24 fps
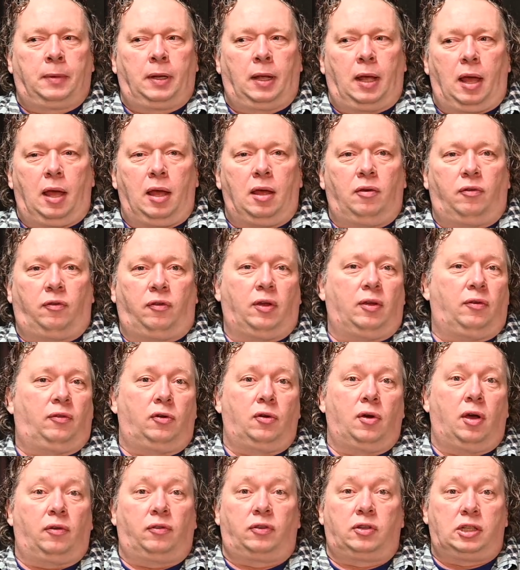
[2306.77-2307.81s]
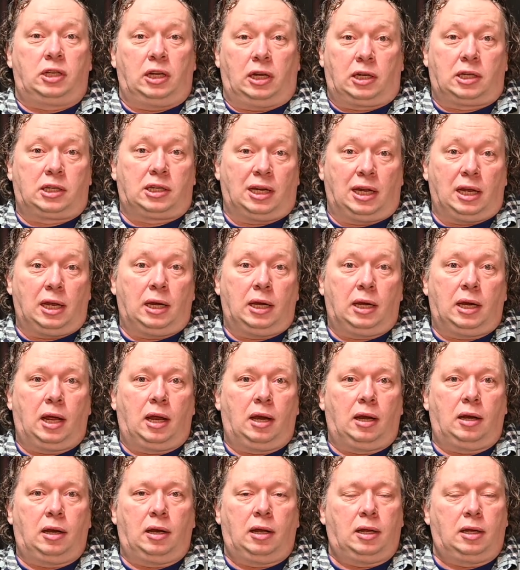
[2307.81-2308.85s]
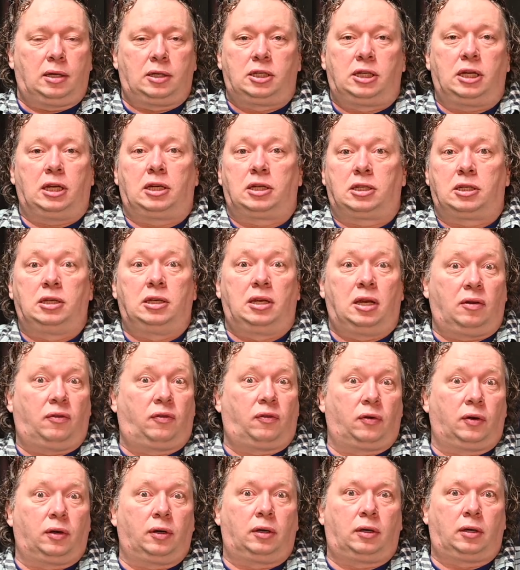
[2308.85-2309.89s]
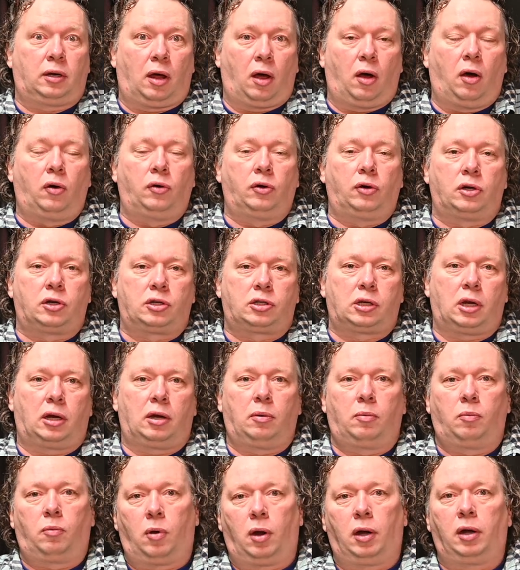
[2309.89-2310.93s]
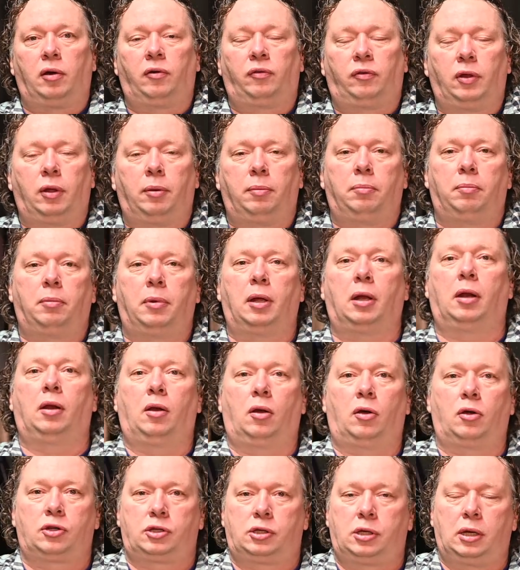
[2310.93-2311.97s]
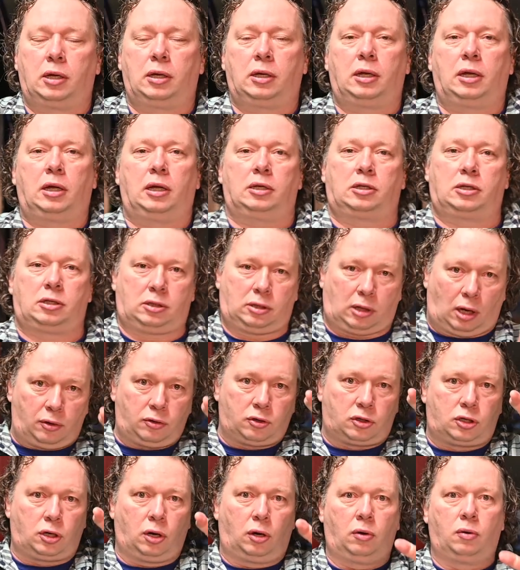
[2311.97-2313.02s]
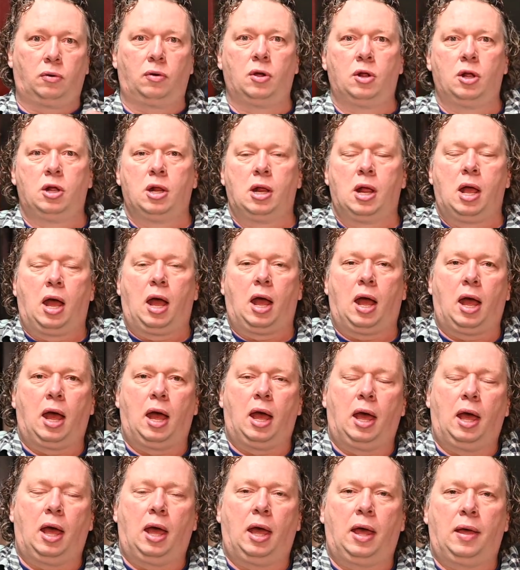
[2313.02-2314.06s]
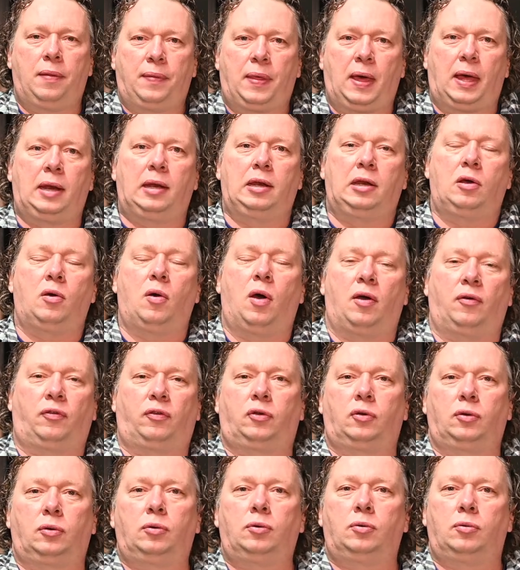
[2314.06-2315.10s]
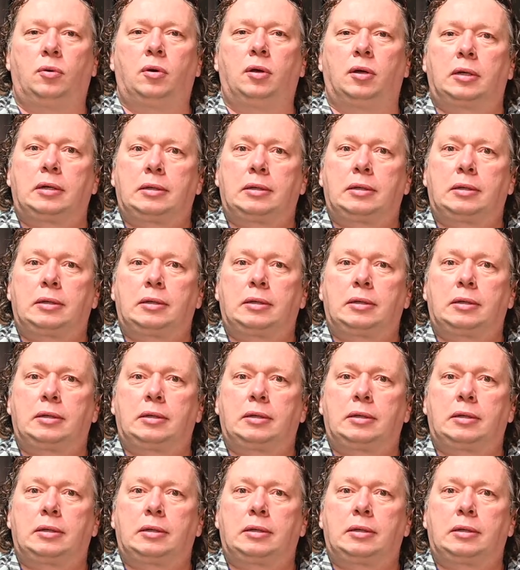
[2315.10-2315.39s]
if you have 6 in and 6 different owners and one of them lost his Tansho, then you have to